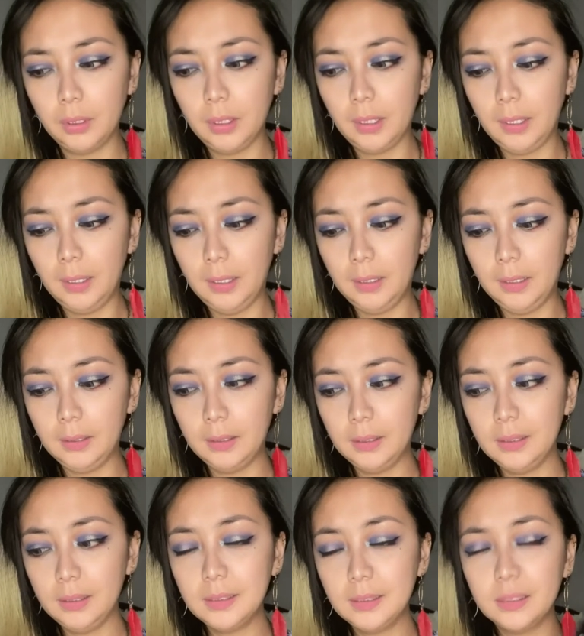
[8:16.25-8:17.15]
And
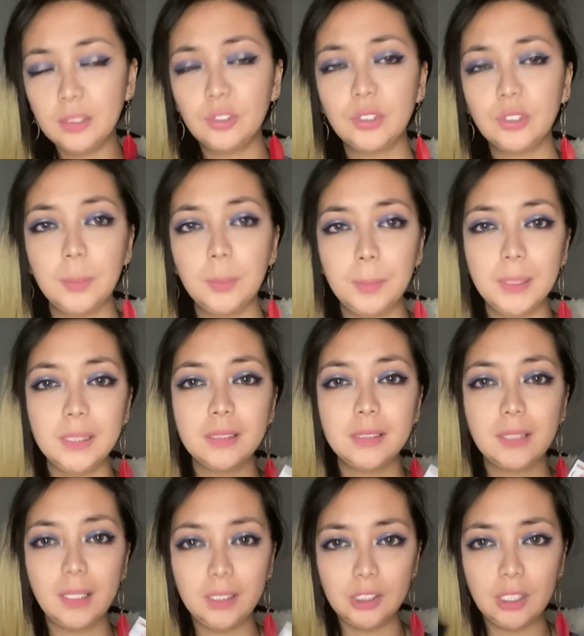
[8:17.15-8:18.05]
this is the cheapest
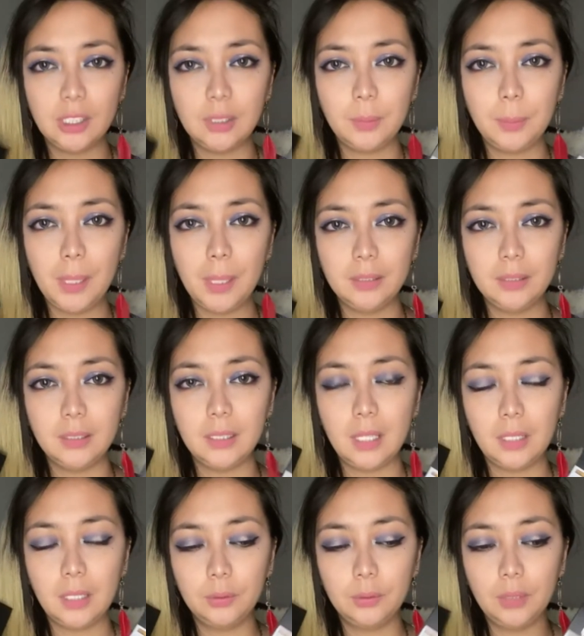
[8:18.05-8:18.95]
eyeshadow palette that I
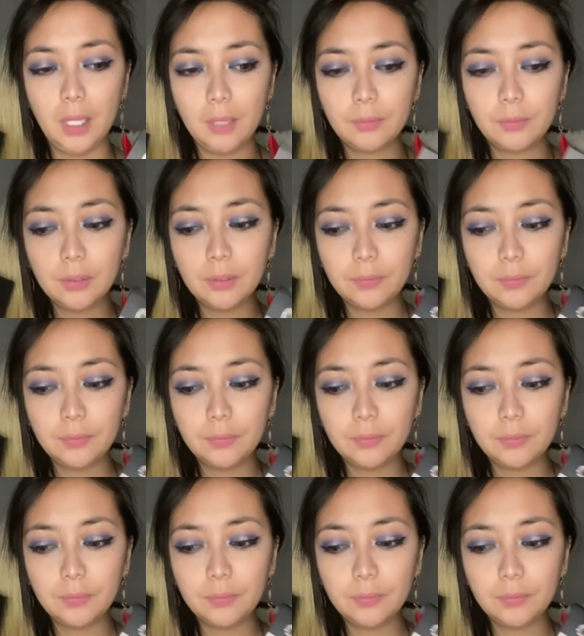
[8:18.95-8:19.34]
could ever